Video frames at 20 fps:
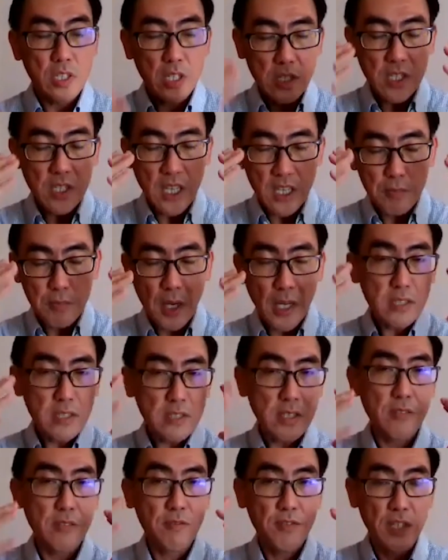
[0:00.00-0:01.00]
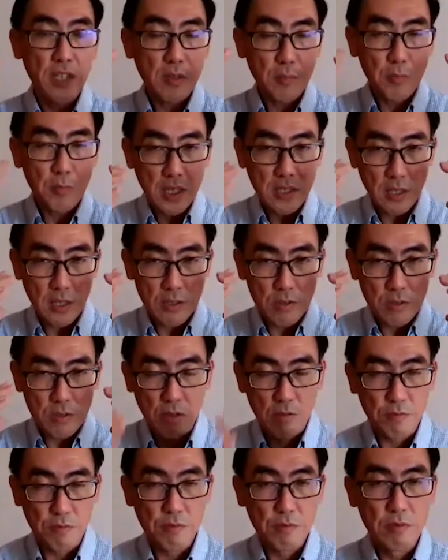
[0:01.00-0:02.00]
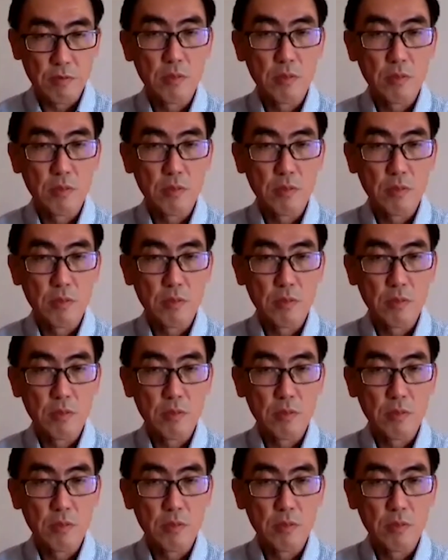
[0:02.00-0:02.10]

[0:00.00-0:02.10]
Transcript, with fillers: is a mindset, first a mindset shift,